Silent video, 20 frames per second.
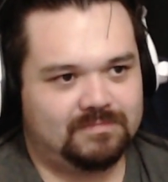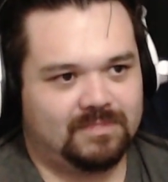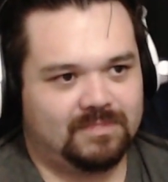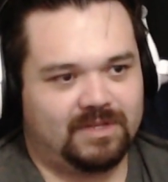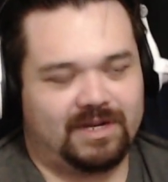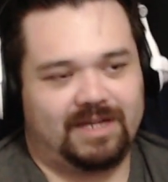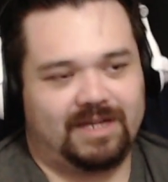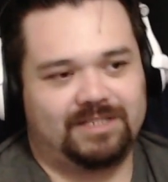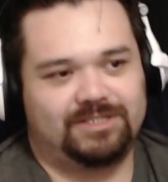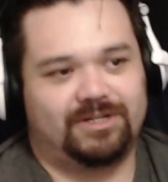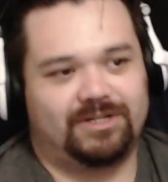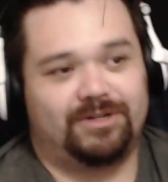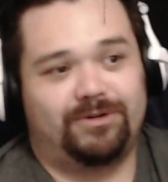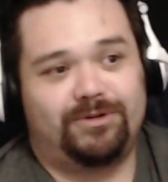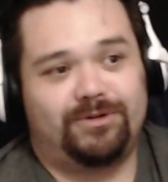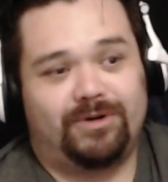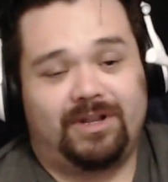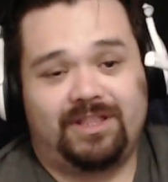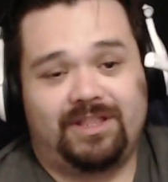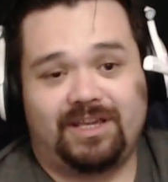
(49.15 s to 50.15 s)
Alright, so I don't
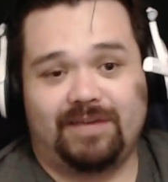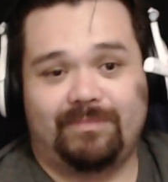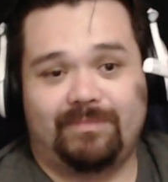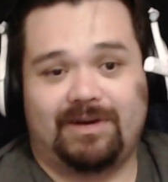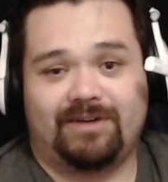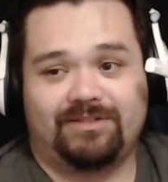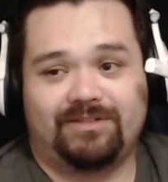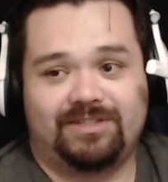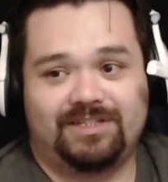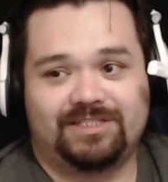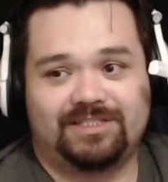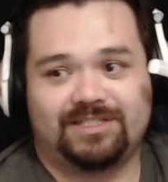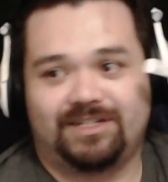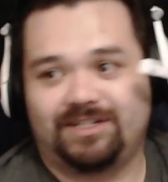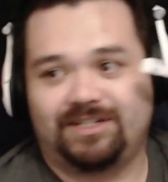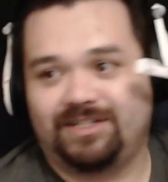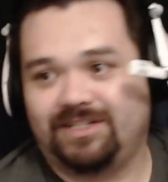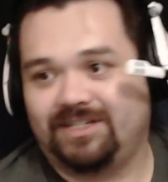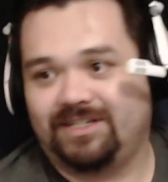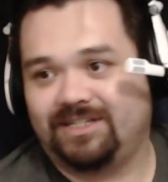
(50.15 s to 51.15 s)
know anything about this other
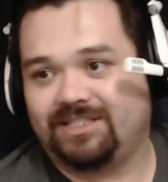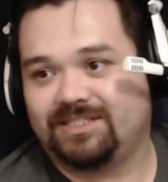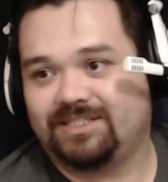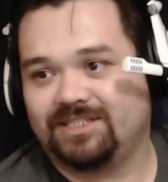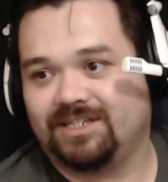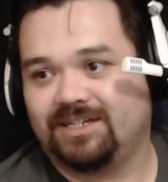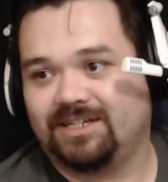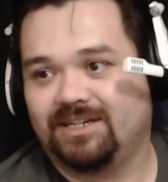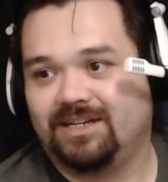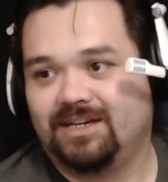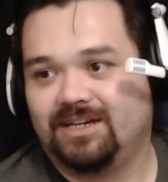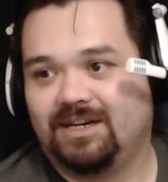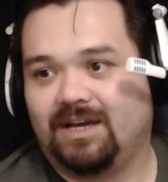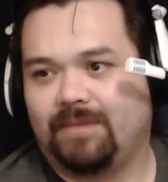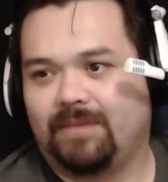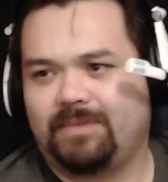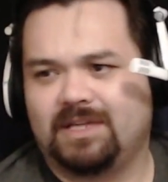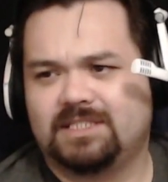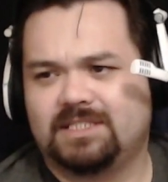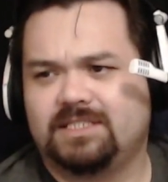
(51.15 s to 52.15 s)
than it's, a. Uh,
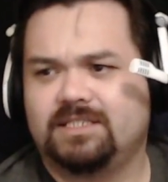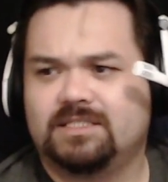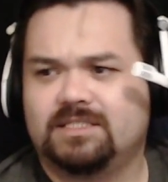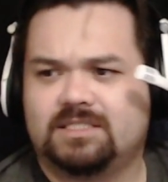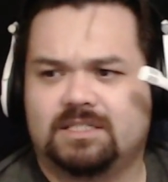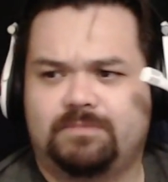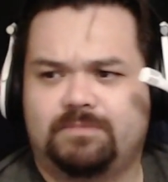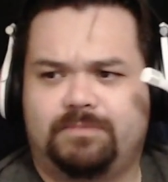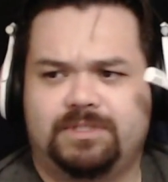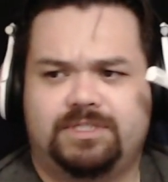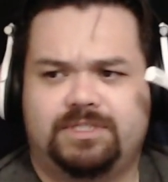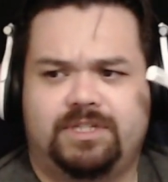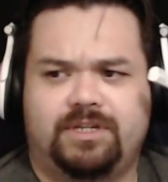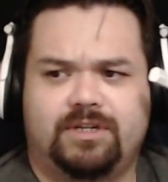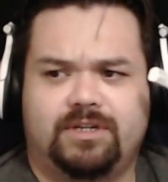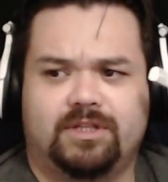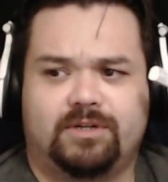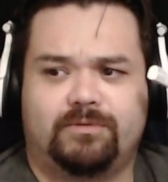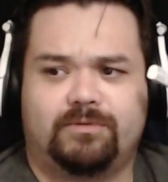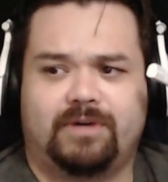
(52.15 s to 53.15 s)
I'm guessing it's a
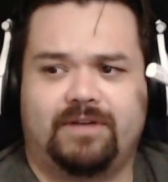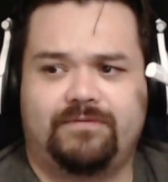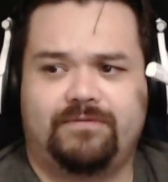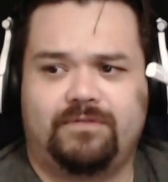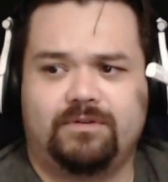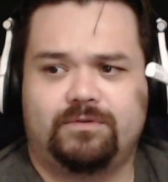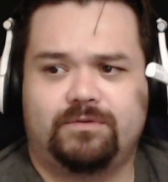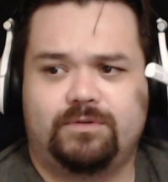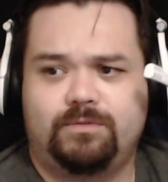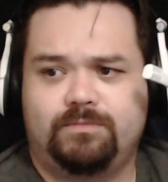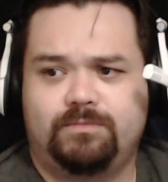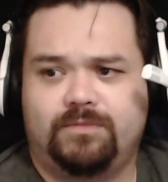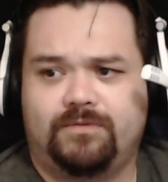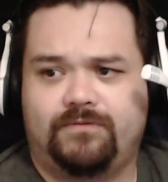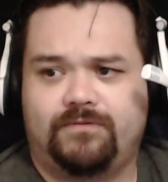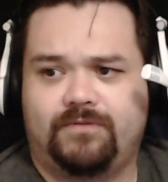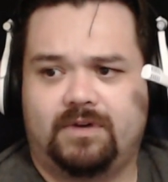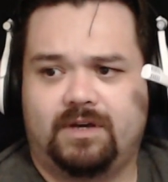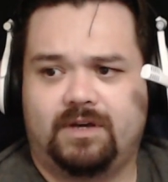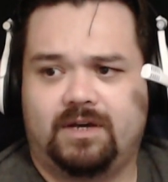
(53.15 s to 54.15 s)
particular rifle group of
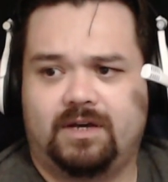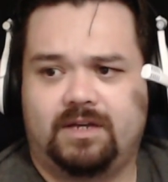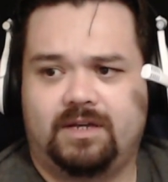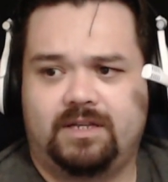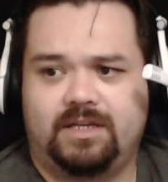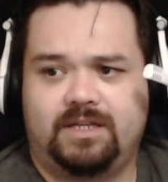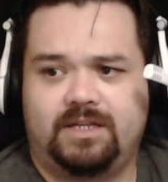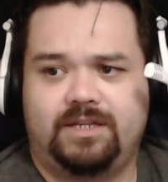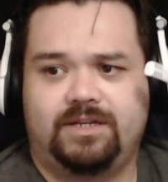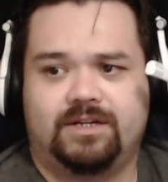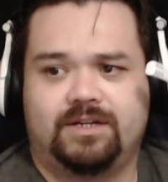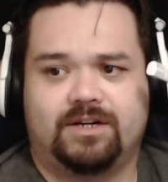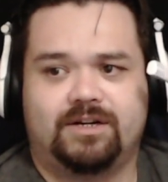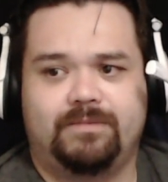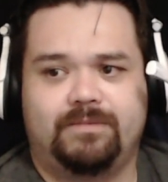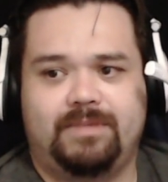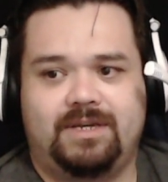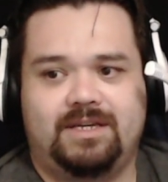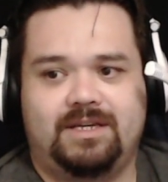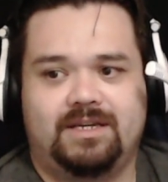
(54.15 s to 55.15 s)
uh, the Indian
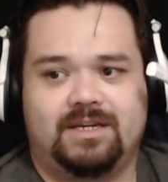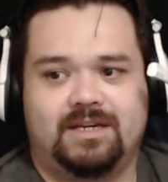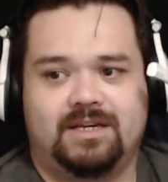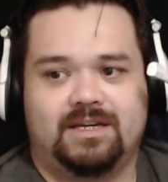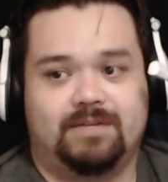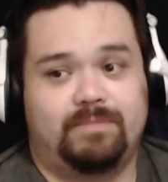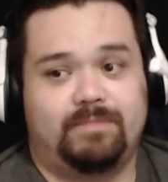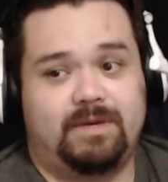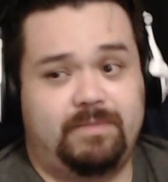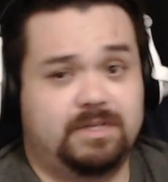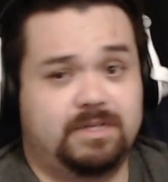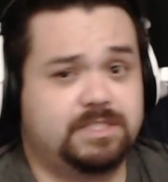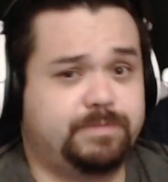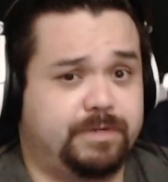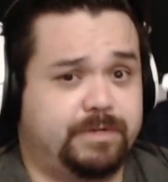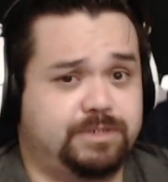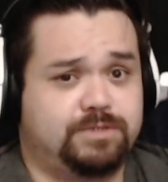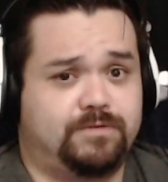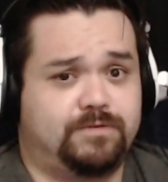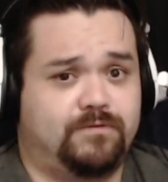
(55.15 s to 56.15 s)
Army, maybe a
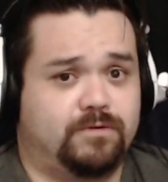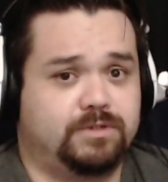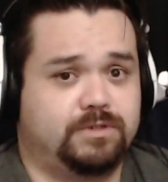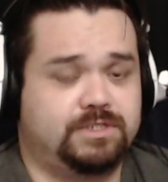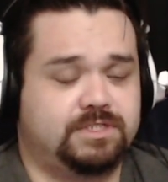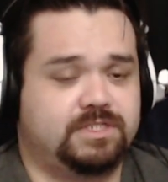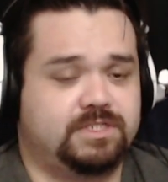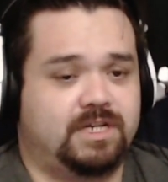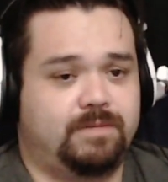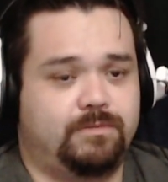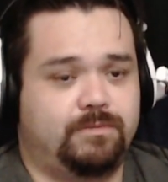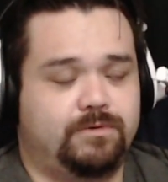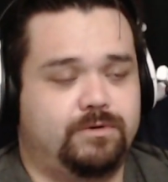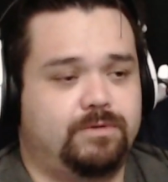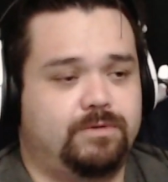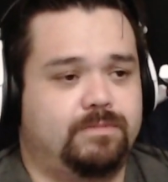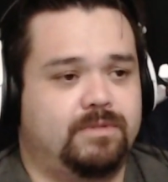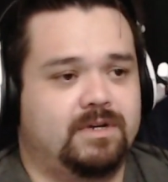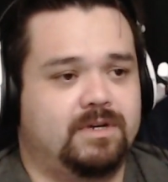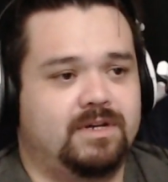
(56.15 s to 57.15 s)
special forces type
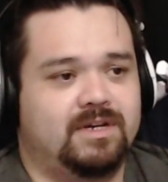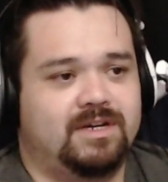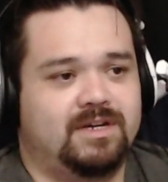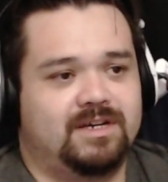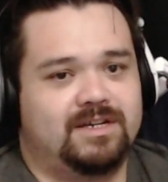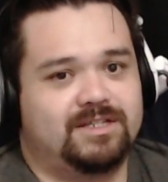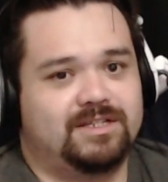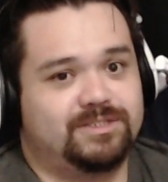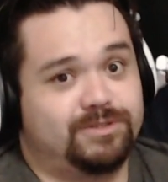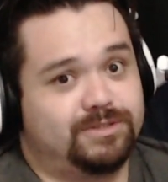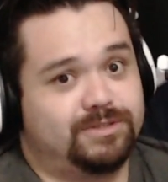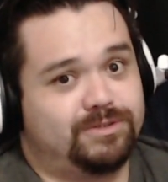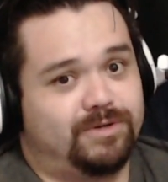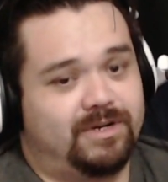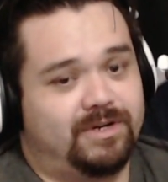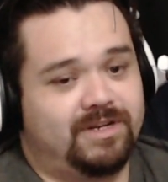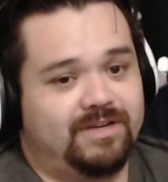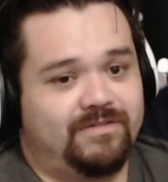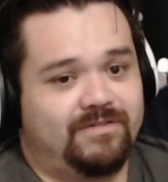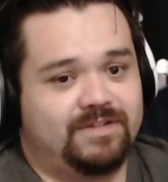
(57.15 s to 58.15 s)
group. So let's go ahead
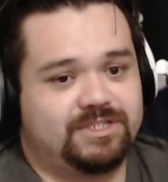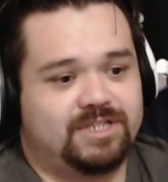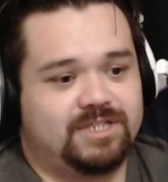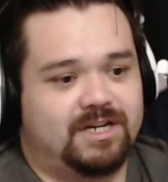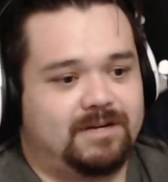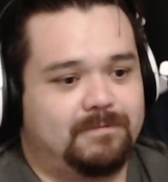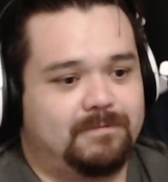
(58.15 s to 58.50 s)
and give it a shot.